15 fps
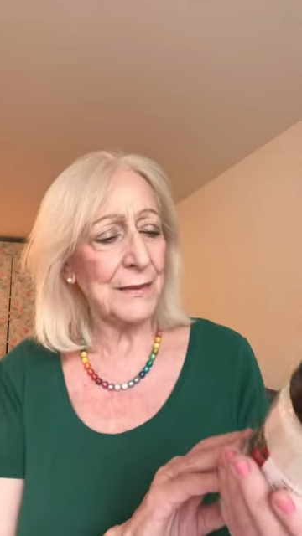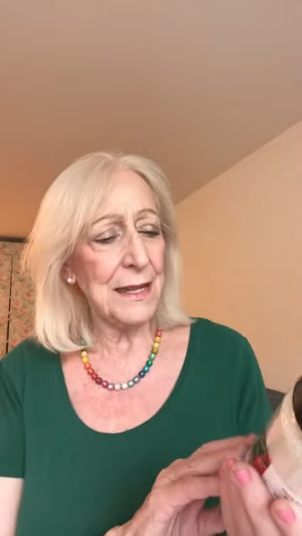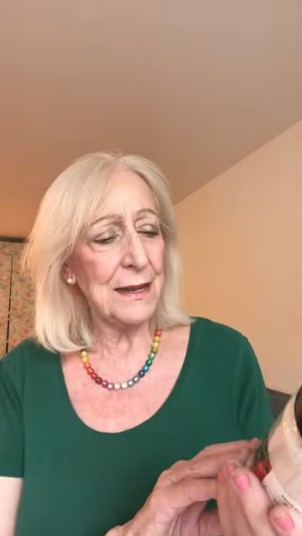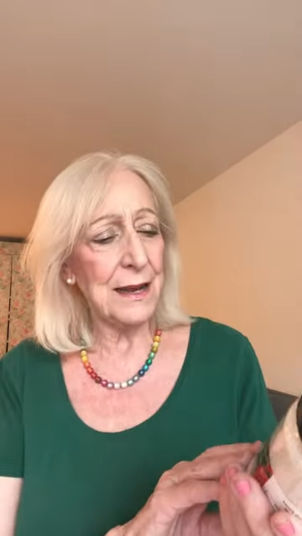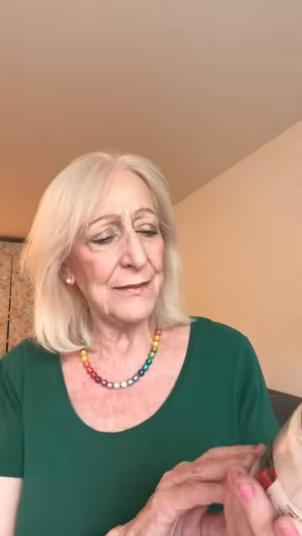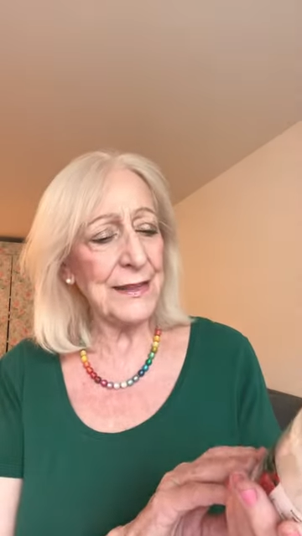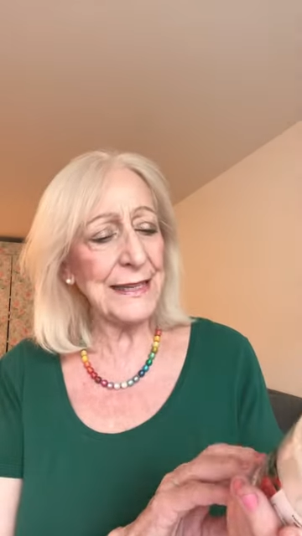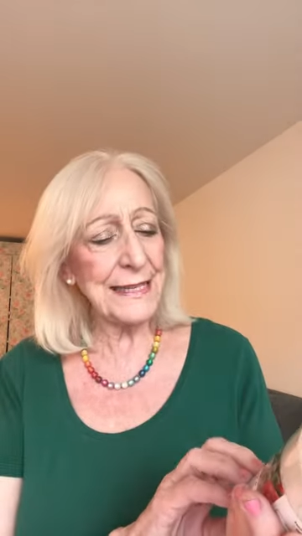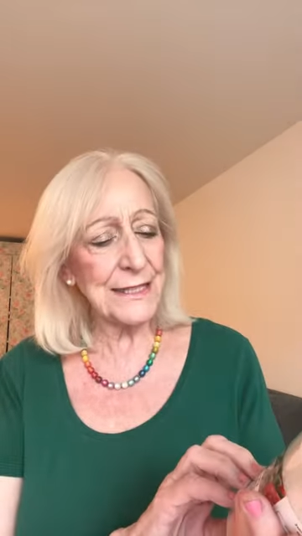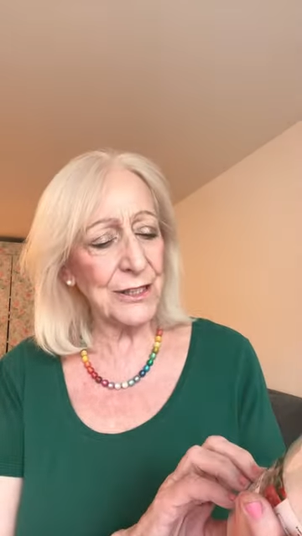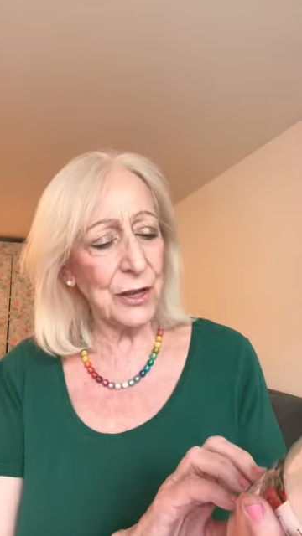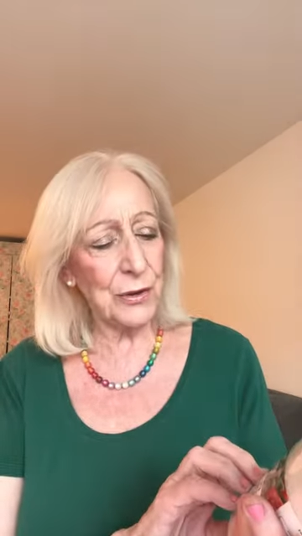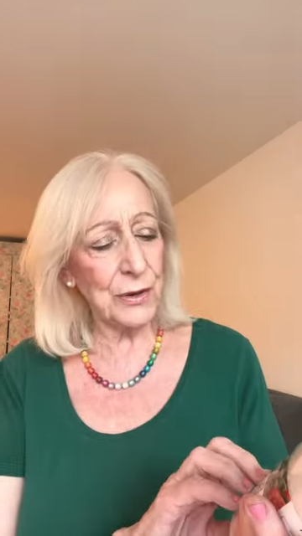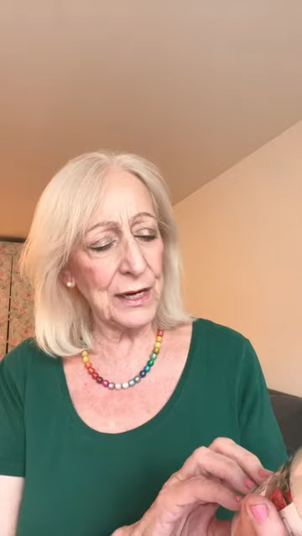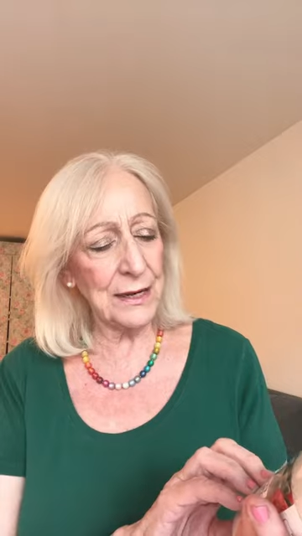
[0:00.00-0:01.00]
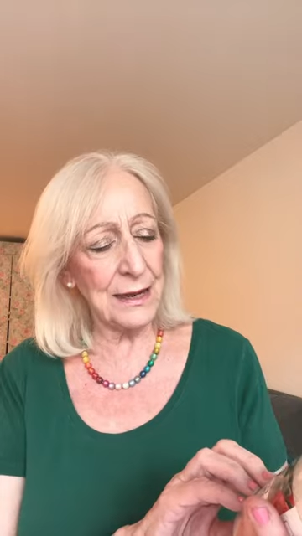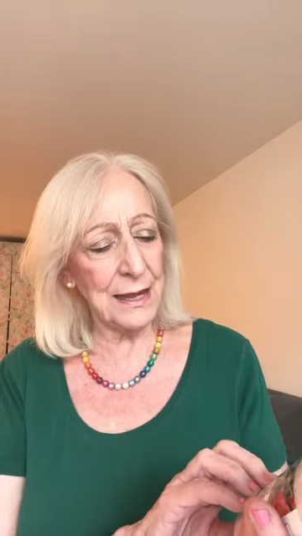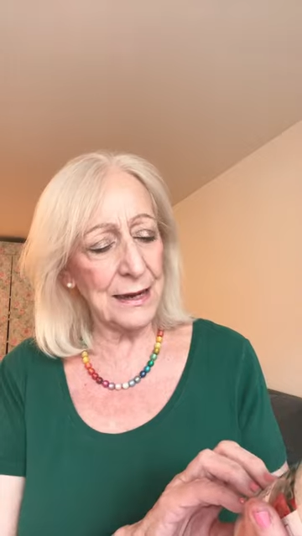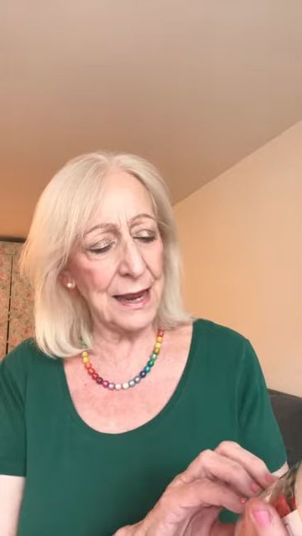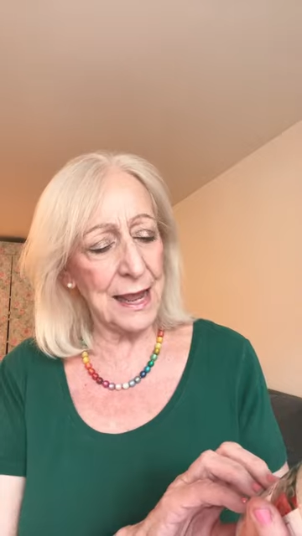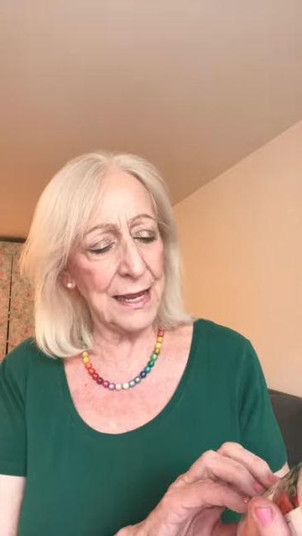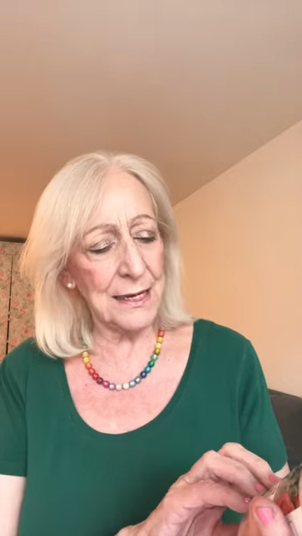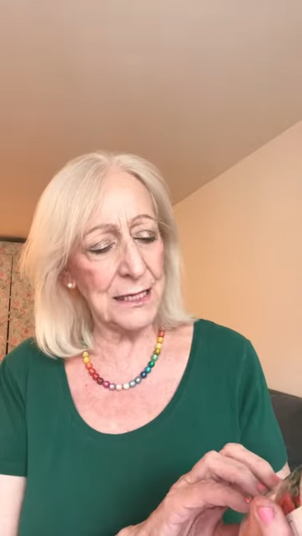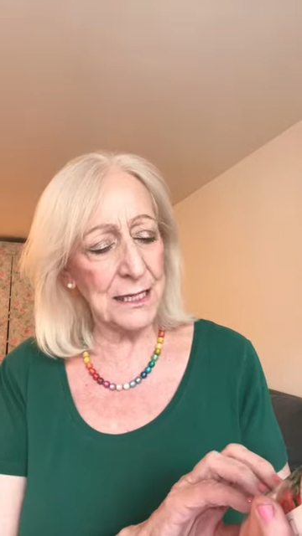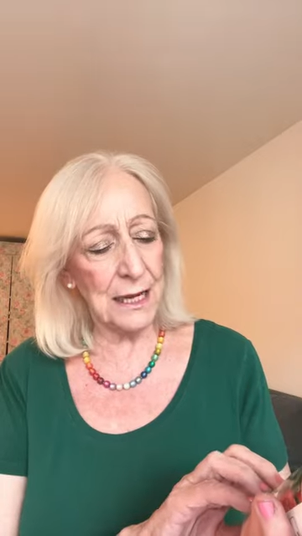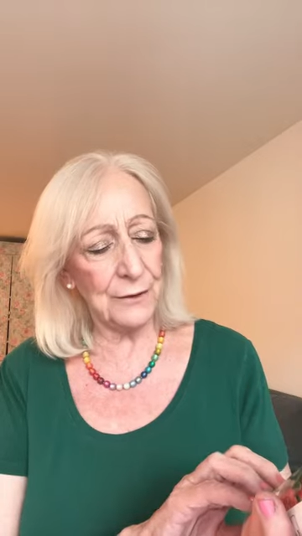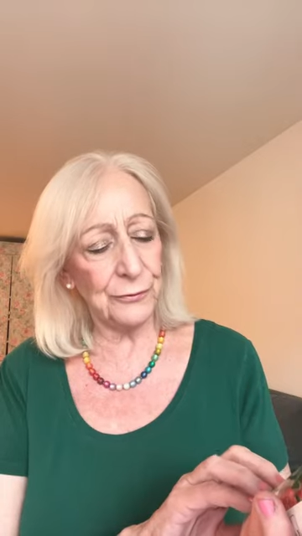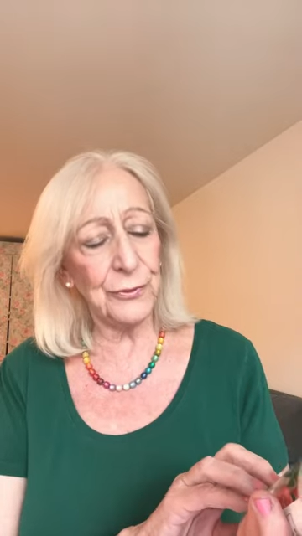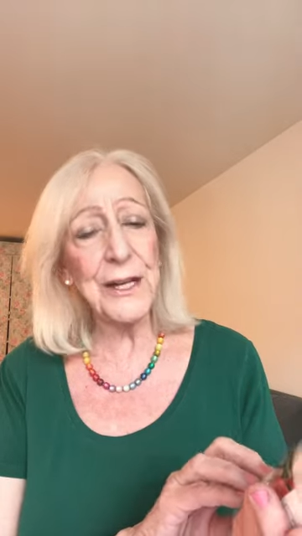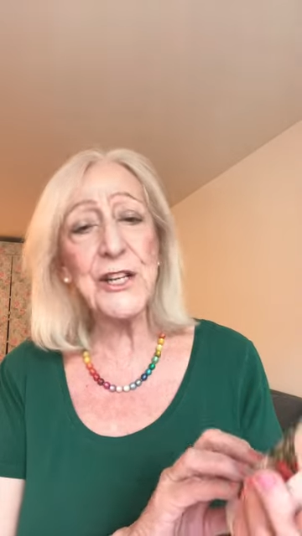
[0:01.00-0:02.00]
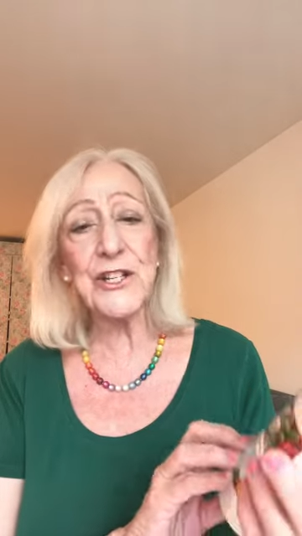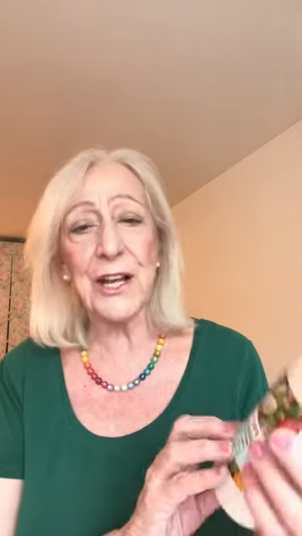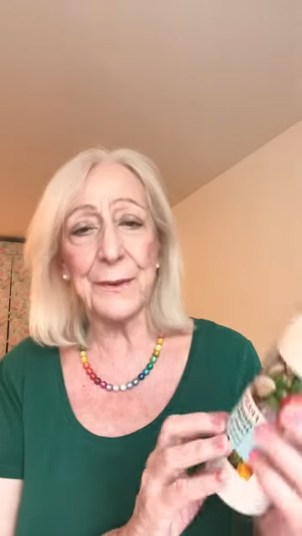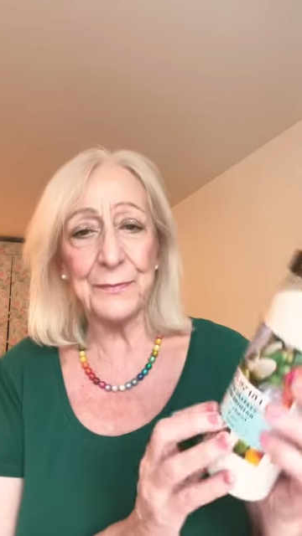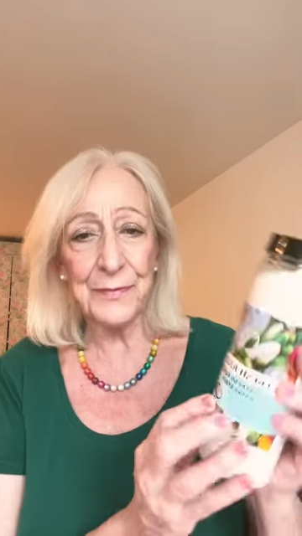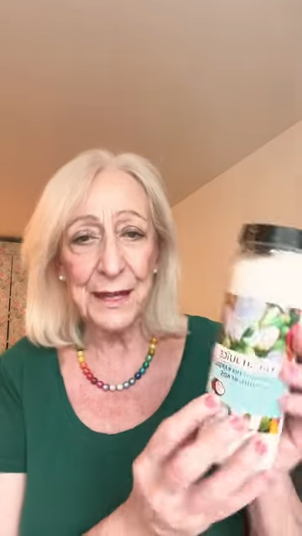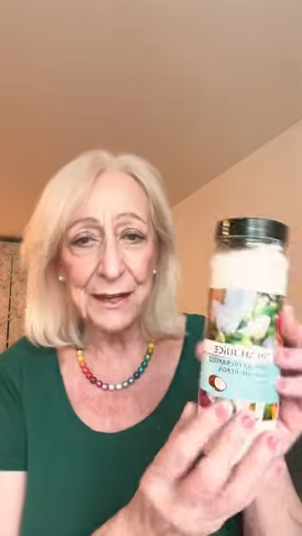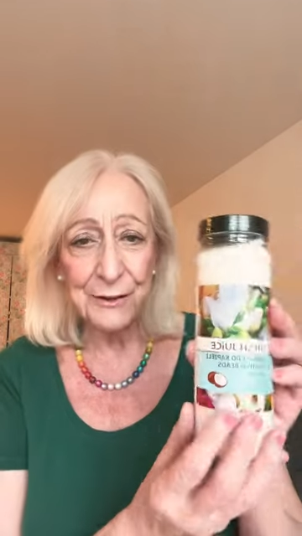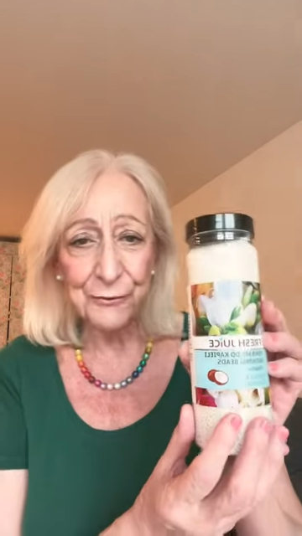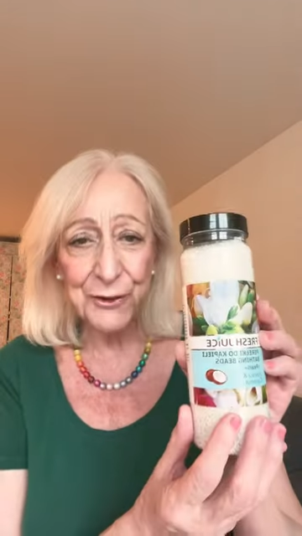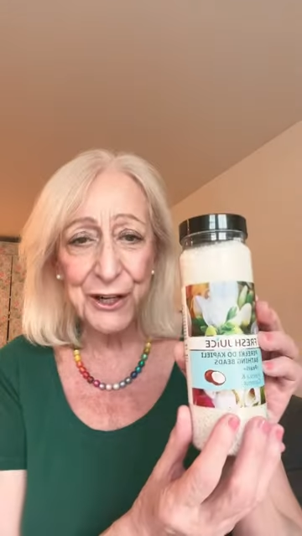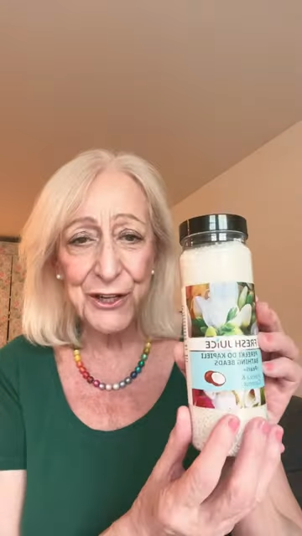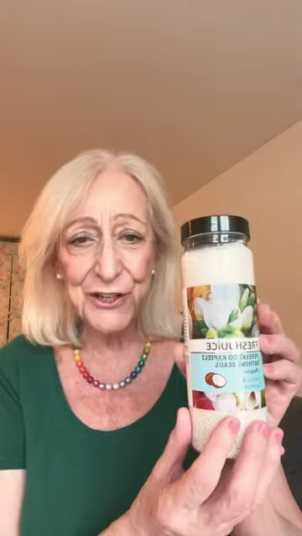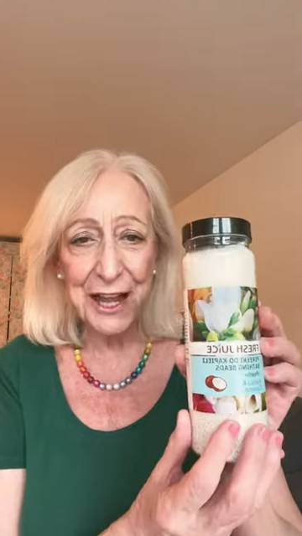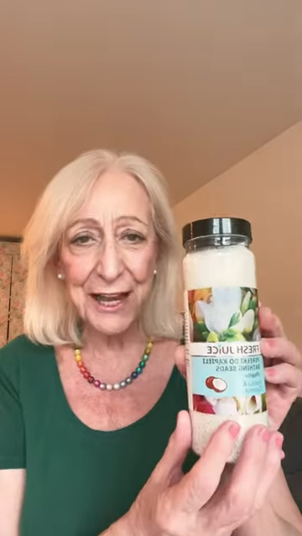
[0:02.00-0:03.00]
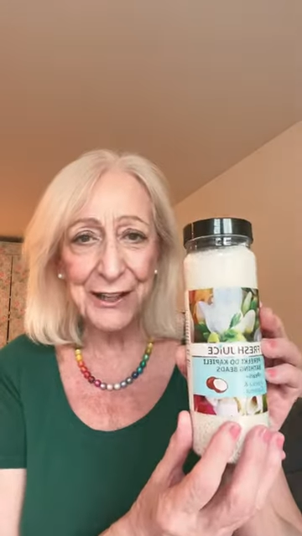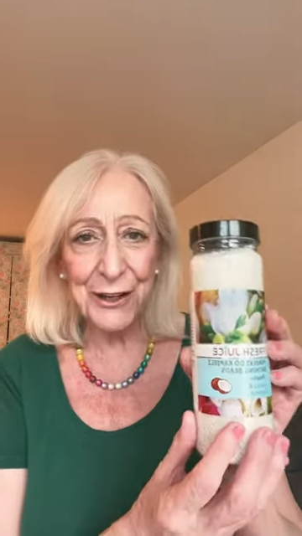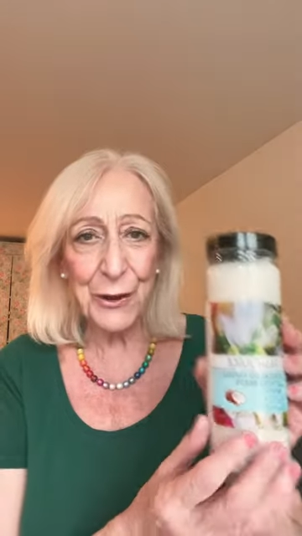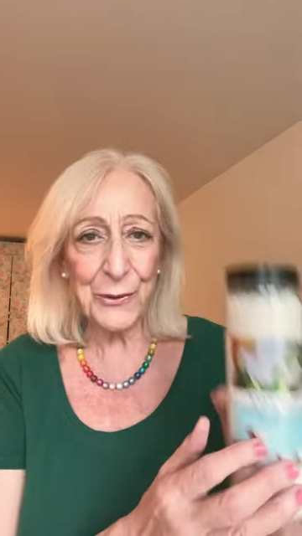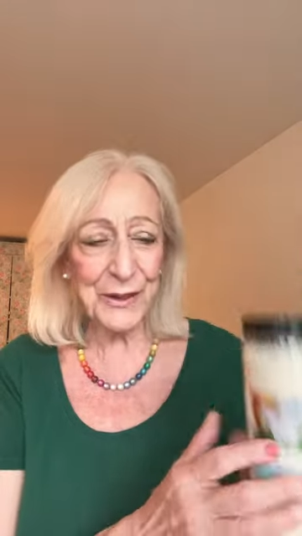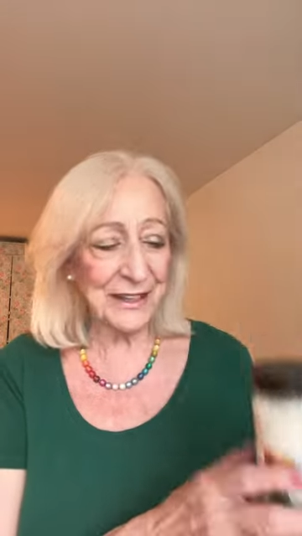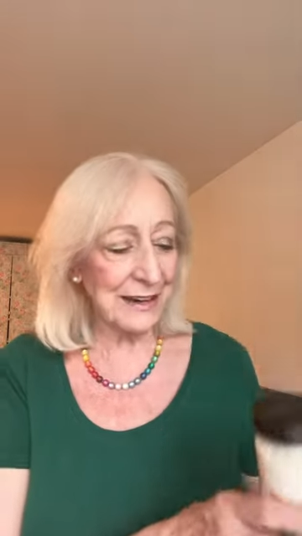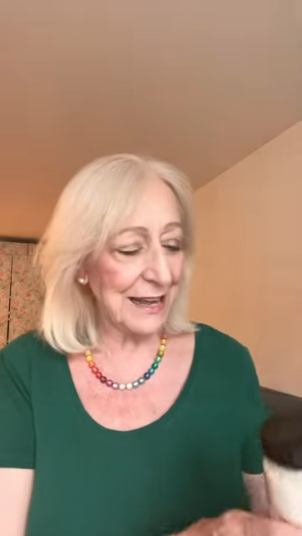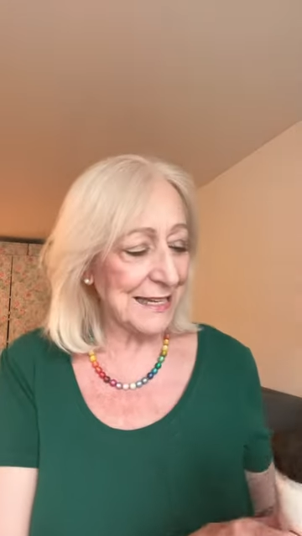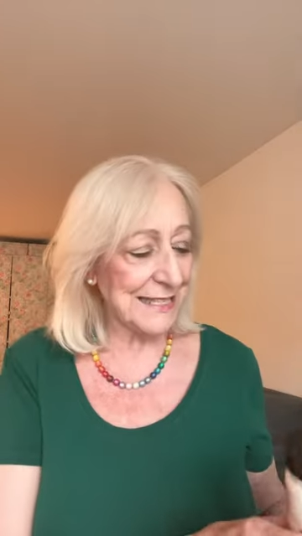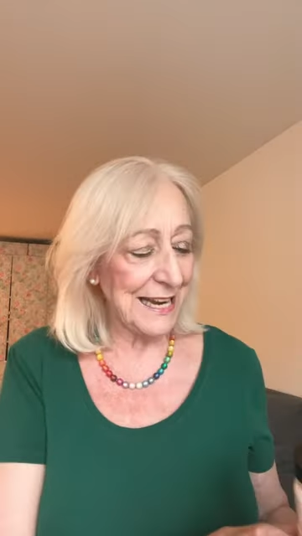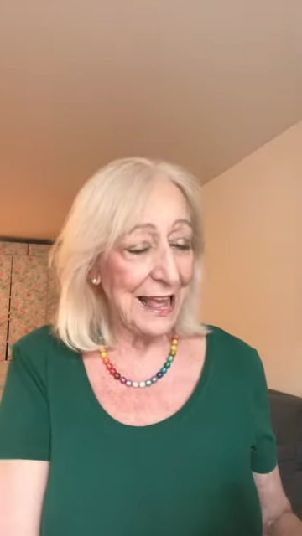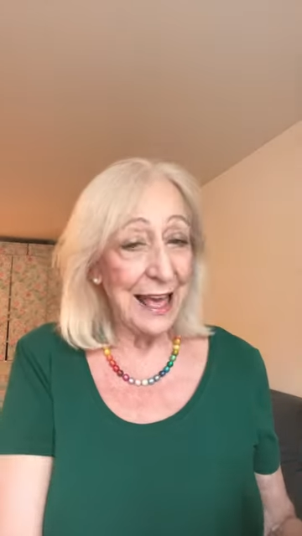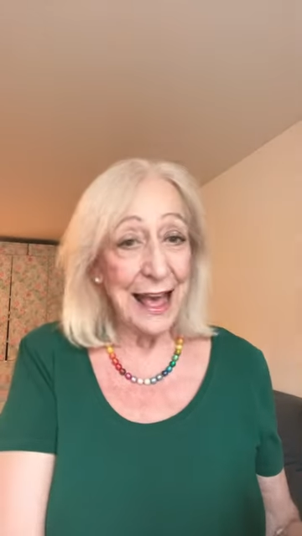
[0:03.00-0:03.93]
I think it's coconut and uh, freesia, freesia and coconut.